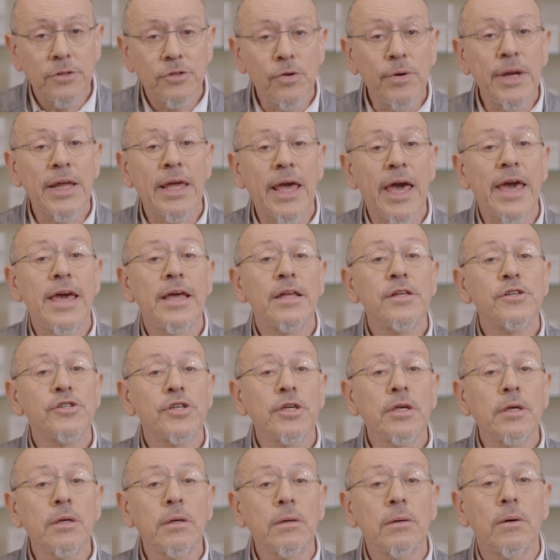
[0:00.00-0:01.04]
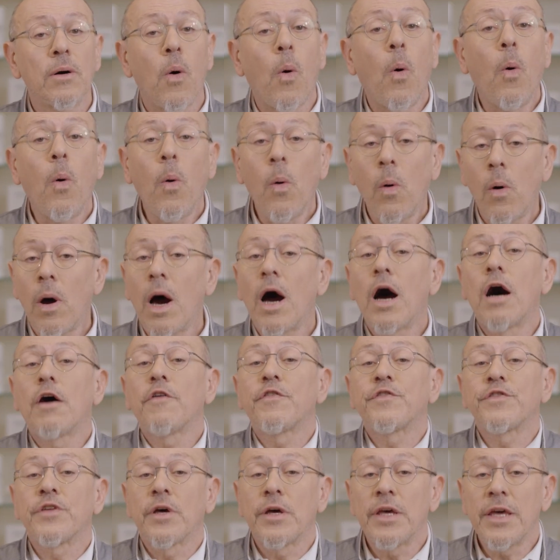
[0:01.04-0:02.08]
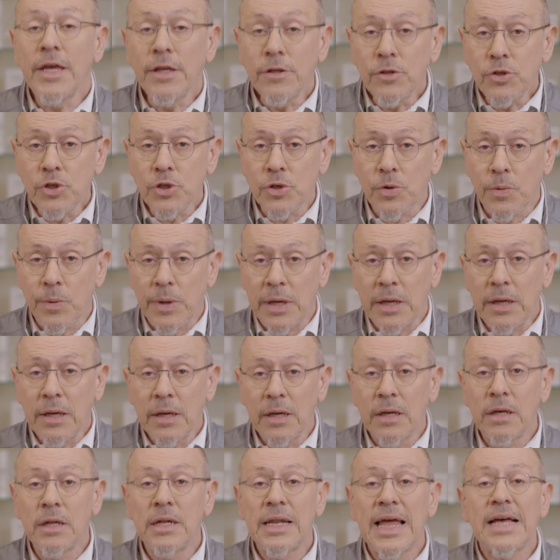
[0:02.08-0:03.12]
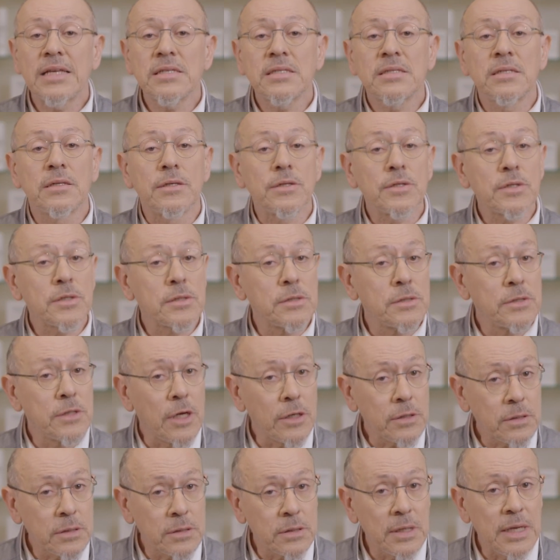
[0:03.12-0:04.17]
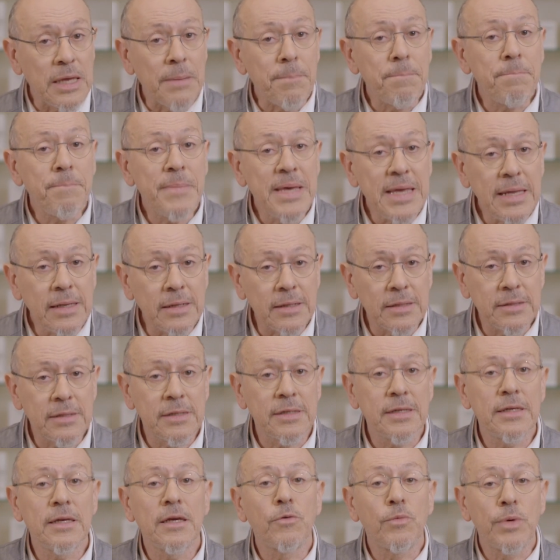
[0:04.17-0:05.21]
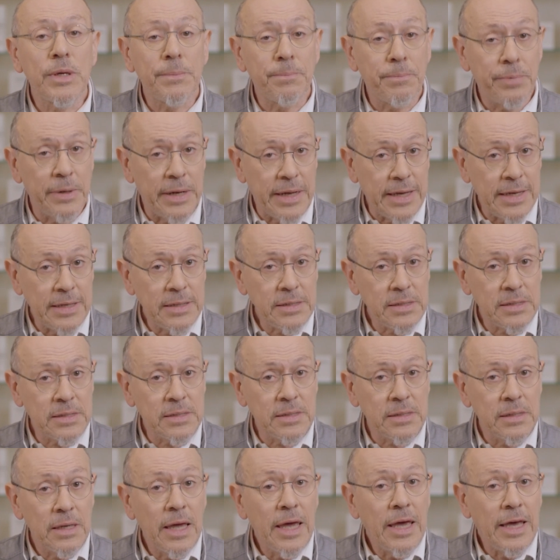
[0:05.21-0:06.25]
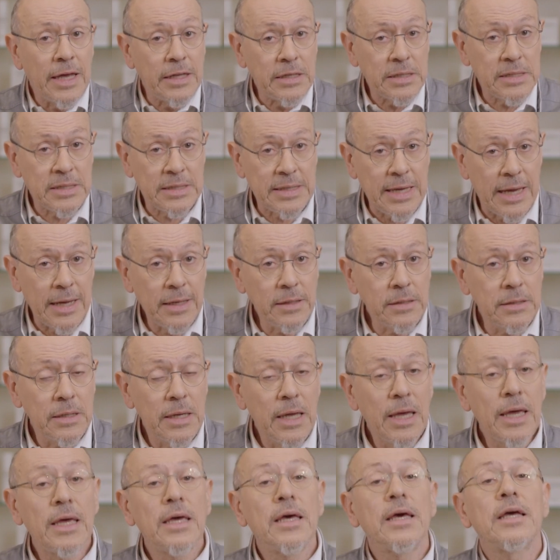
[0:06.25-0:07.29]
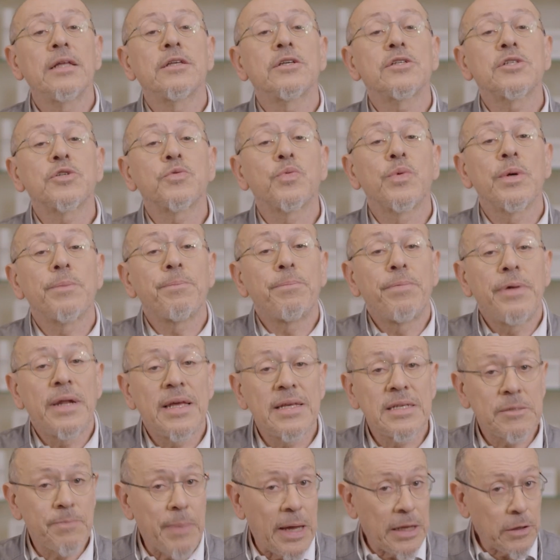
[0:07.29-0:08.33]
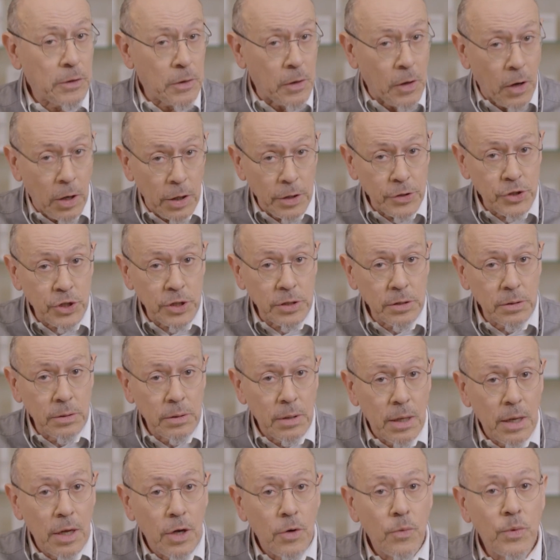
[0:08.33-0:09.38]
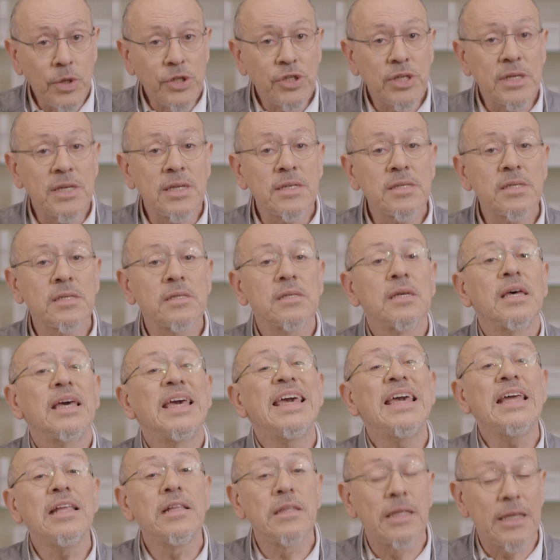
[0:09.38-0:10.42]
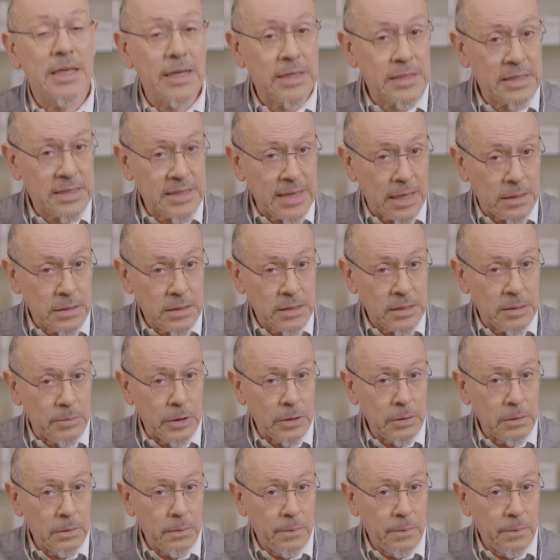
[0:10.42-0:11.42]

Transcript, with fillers: During aging or after injury, elastin is not immediately replaced. Instead, it is replaced by collagen, which is inextensible.